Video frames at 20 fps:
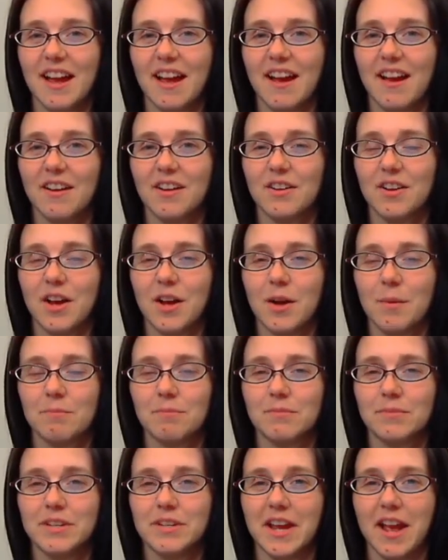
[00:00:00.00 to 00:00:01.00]

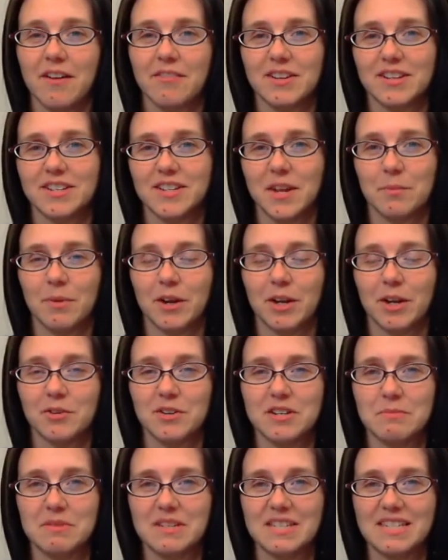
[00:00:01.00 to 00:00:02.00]
have it done by
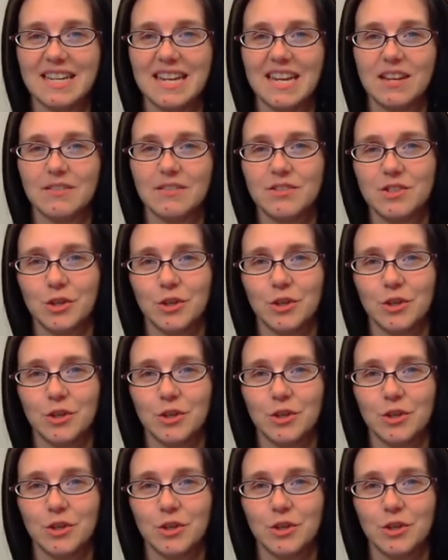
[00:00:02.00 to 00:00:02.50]
Christmas Eve,